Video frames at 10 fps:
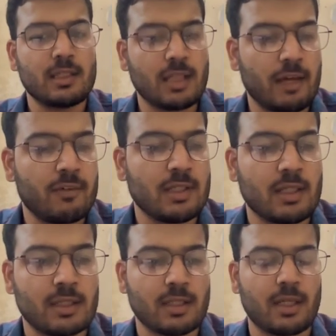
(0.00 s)
is having
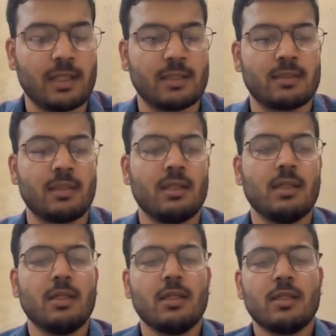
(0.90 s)
the arthritis.
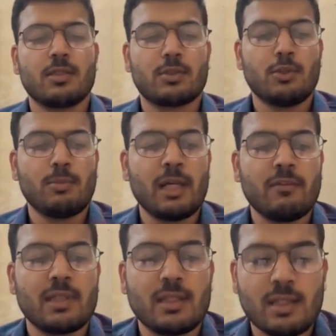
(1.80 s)
So
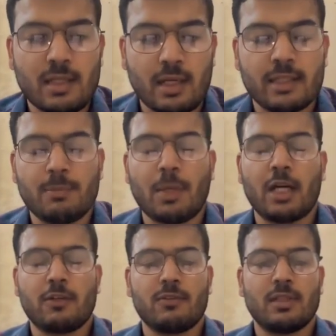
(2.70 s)
my vision as a
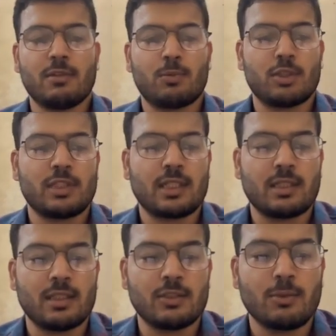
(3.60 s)
part of this
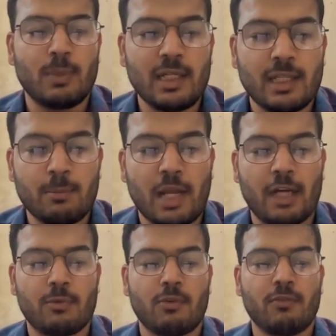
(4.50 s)
project is to build a
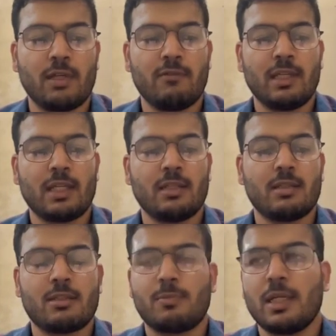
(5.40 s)
platform where we
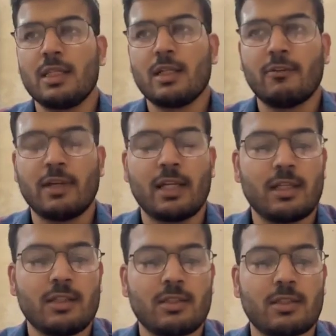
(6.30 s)
can spread the
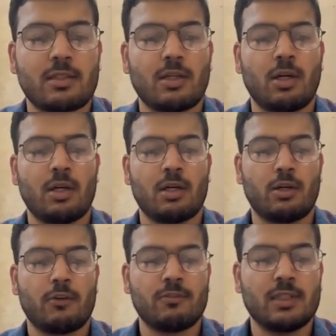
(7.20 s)
awareness
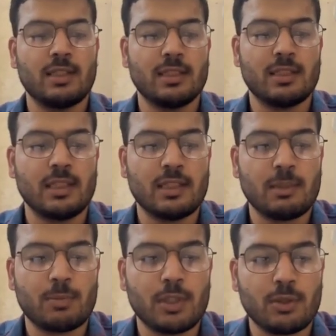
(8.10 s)
of the disease
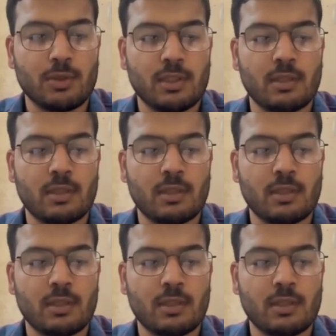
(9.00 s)
and provide